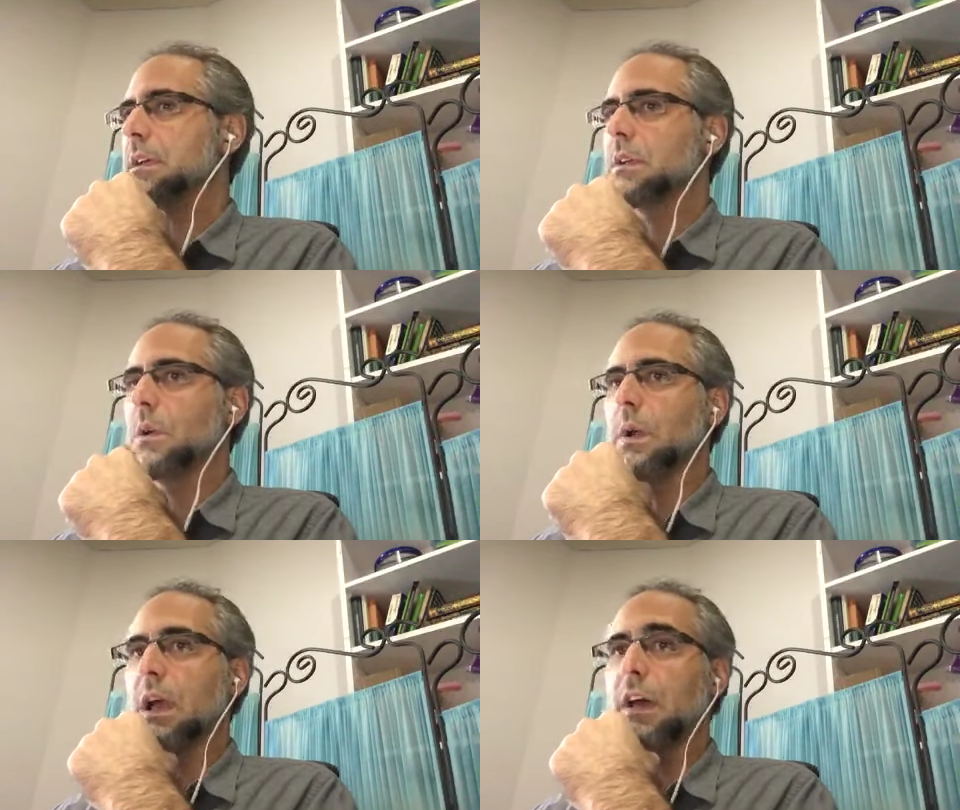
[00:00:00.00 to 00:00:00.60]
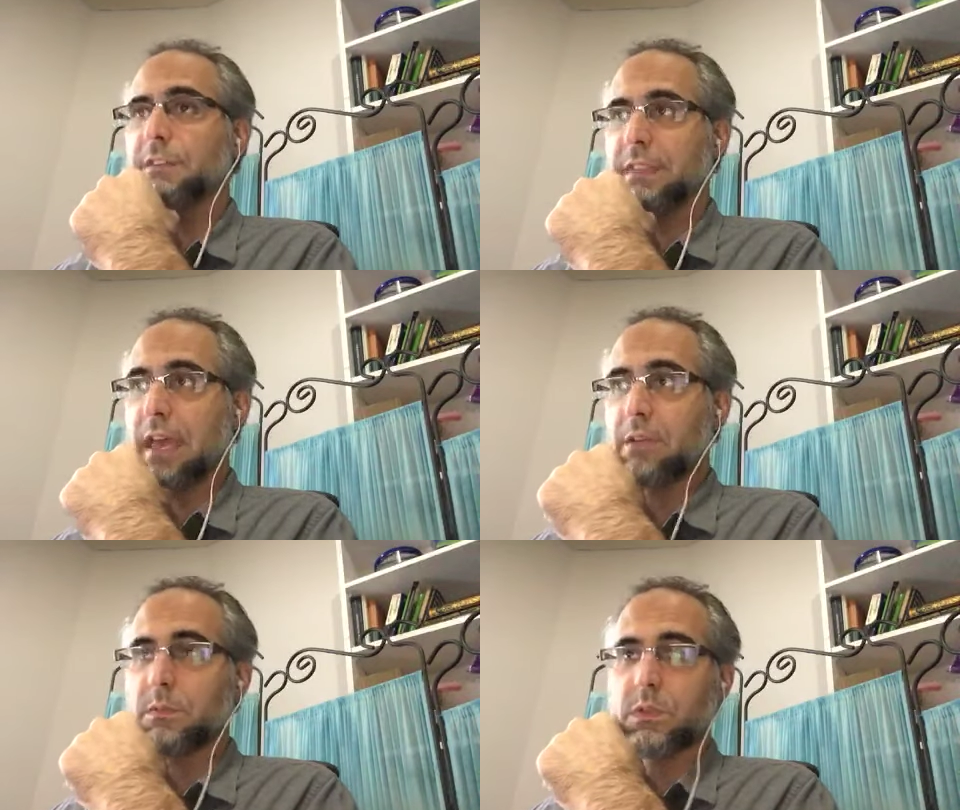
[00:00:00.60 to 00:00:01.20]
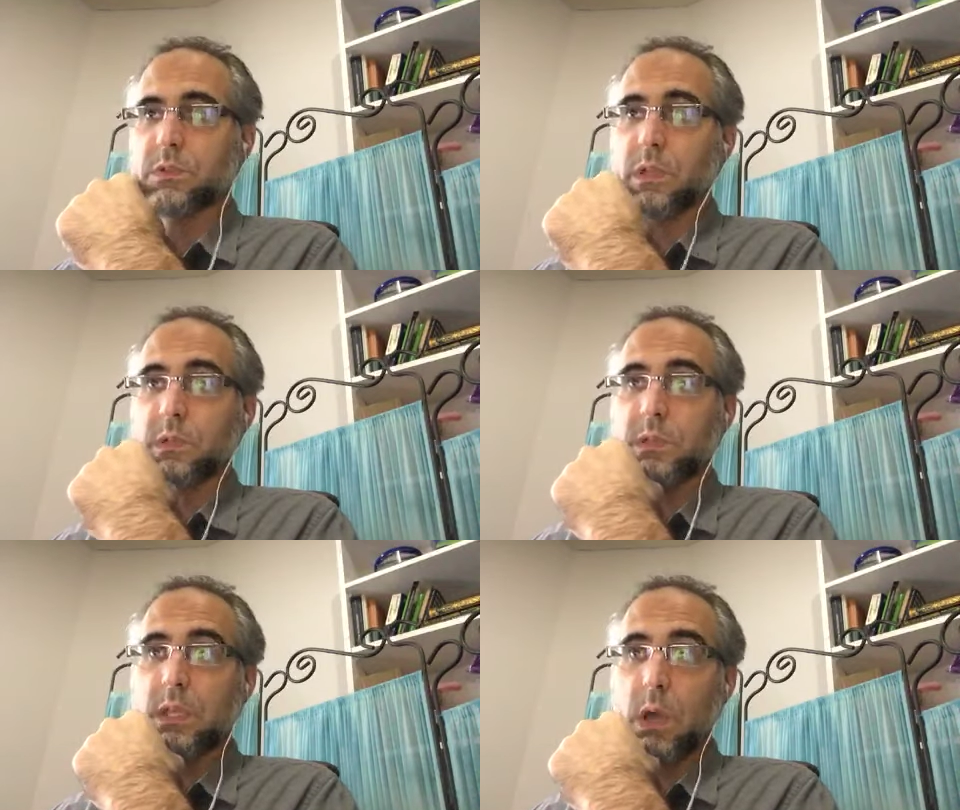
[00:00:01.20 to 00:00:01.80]
Going off on that, there's
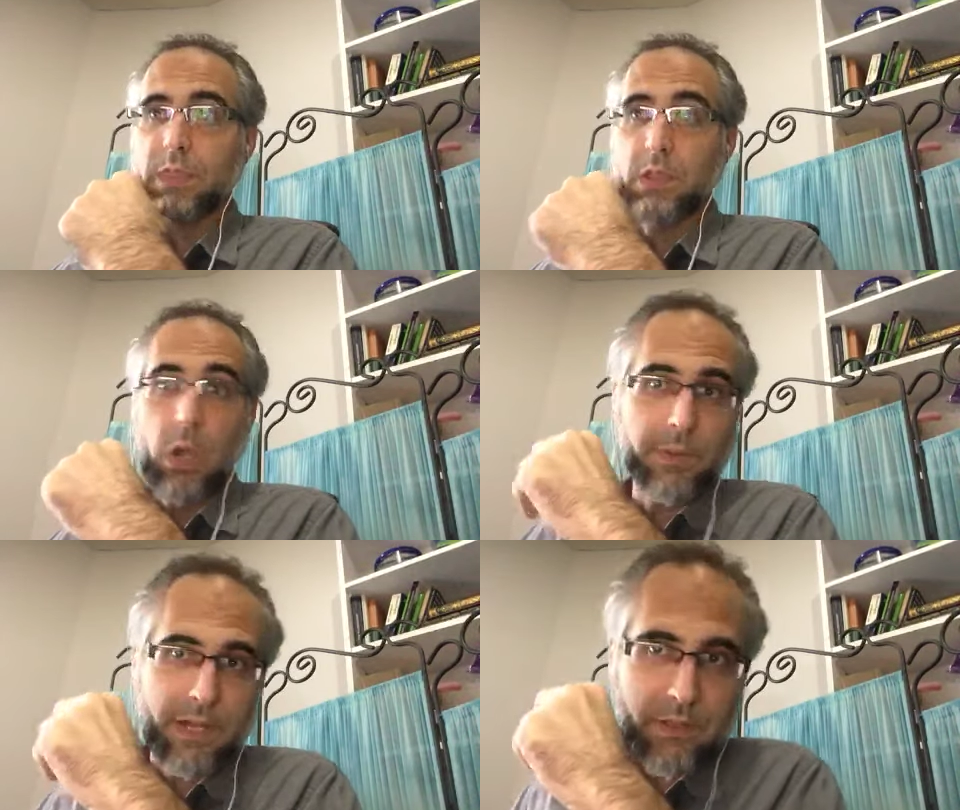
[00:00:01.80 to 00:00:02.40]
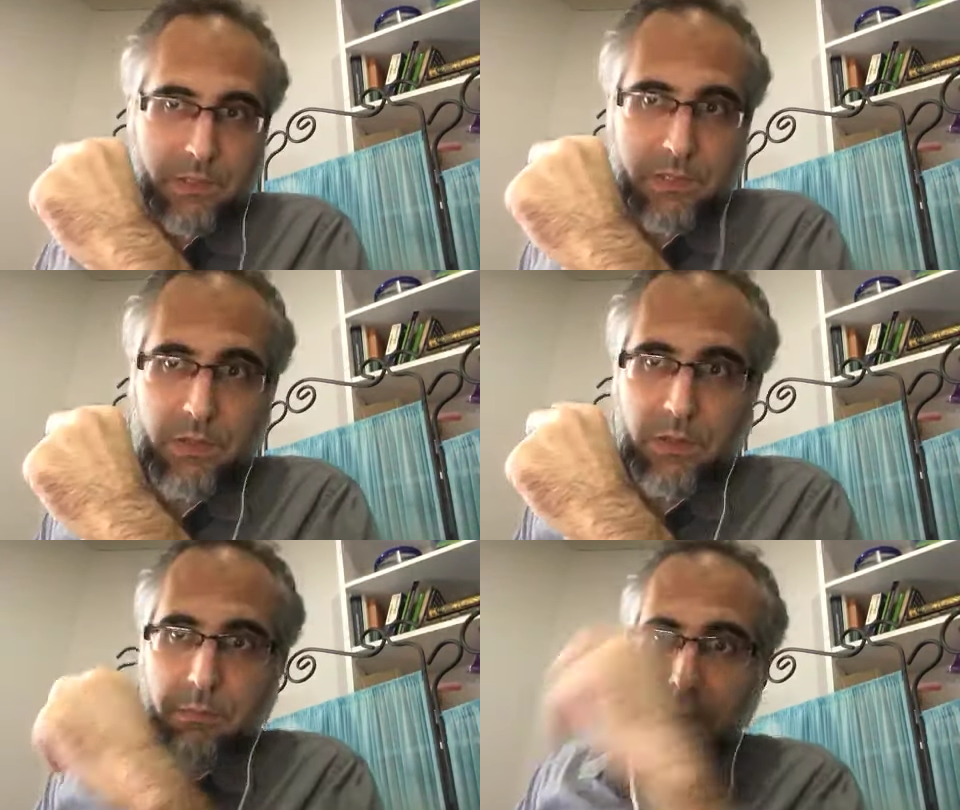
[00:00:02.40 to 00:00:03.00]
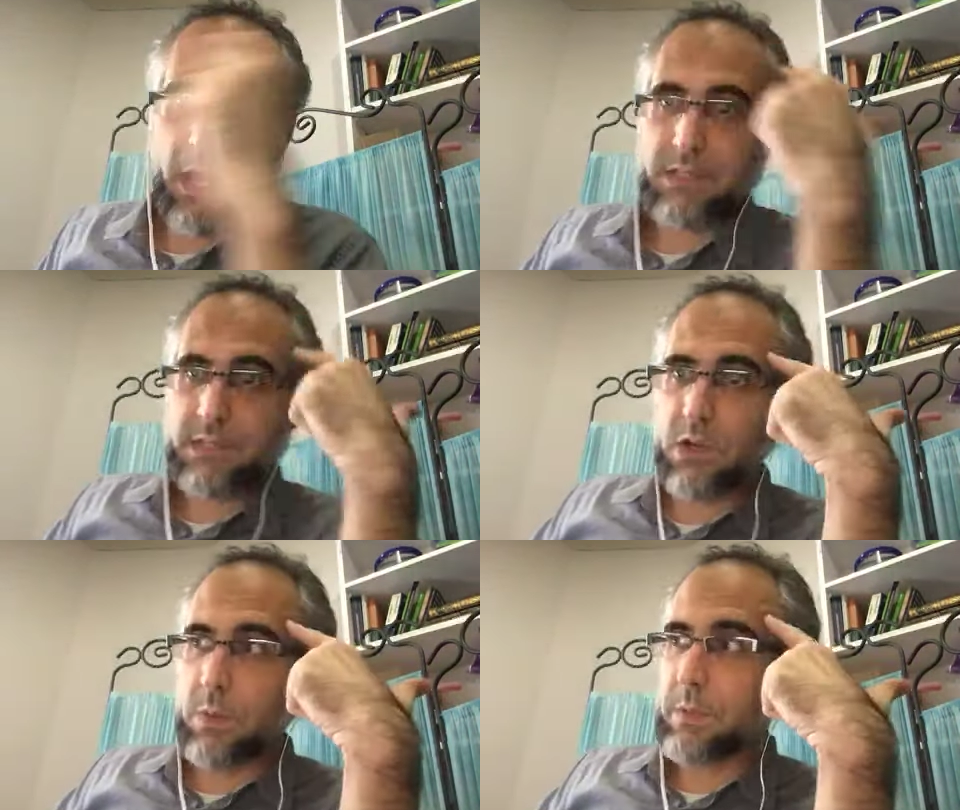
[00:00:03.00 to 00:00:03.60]
also the open house, the
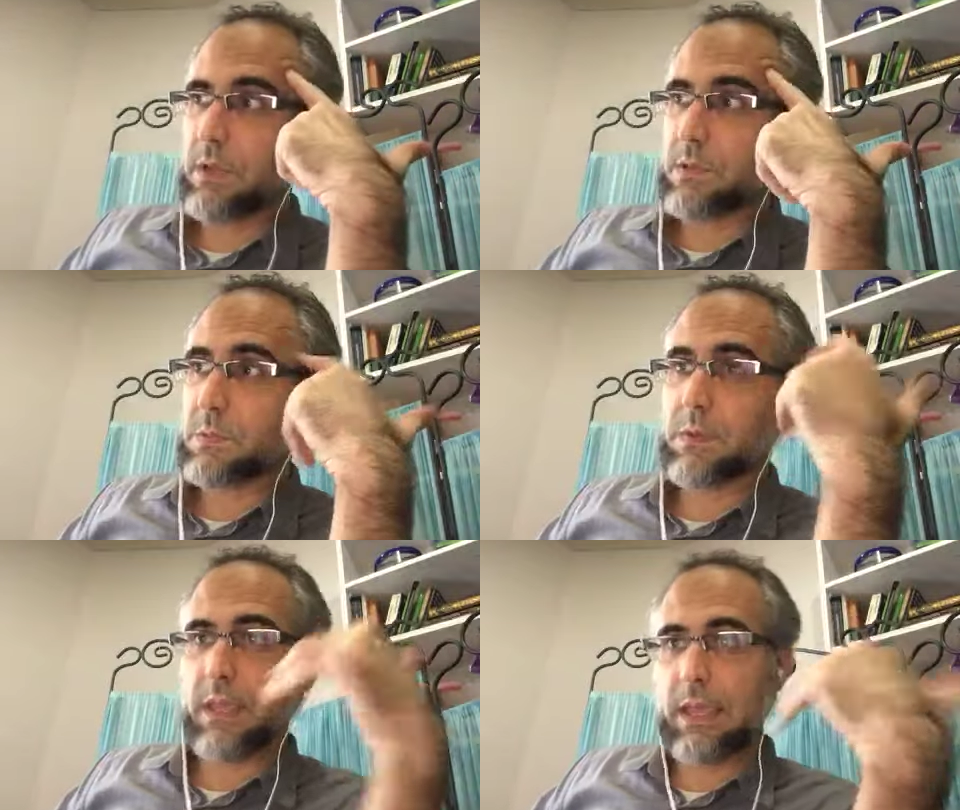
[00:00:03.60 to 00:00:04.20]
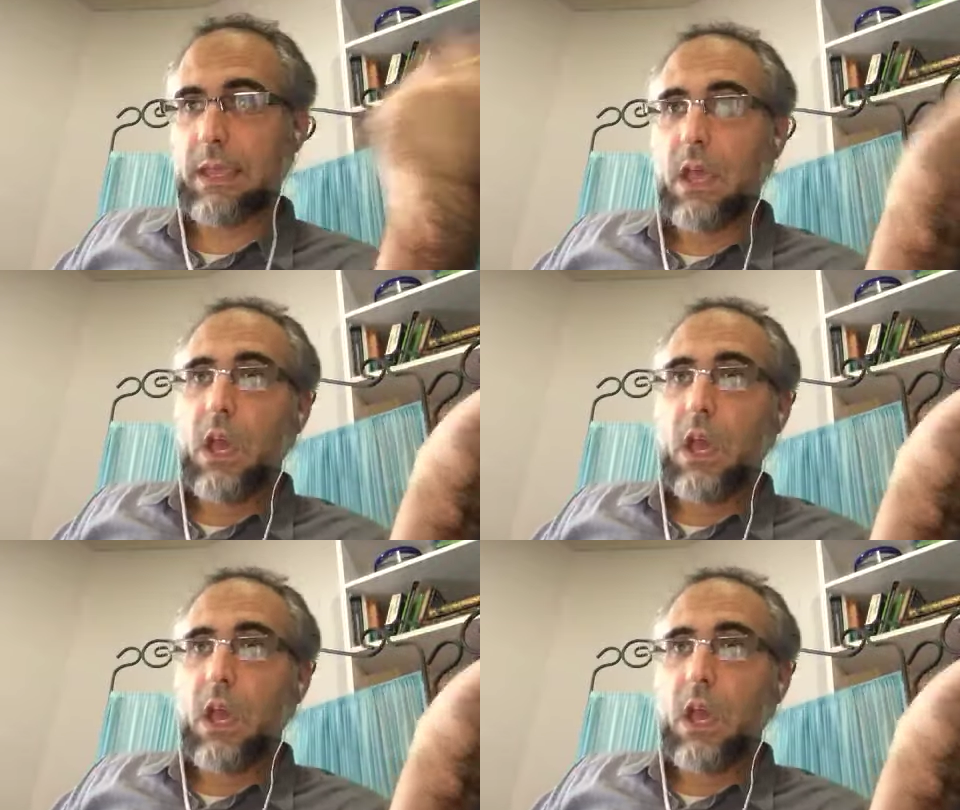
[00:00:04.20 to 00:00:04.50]
mosque open house, where they